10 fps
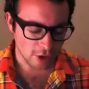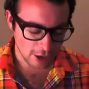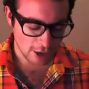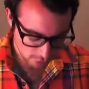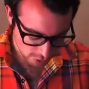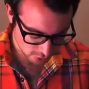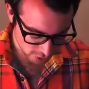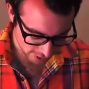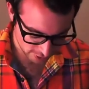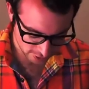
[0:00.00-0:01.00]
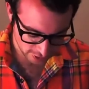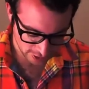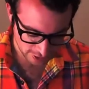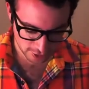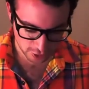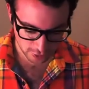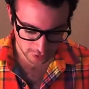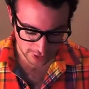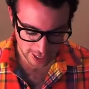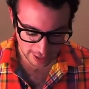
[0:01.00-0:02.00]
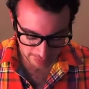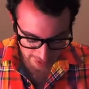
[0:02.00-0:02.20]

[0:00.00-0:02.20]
I, was looking at the at the Truthly app,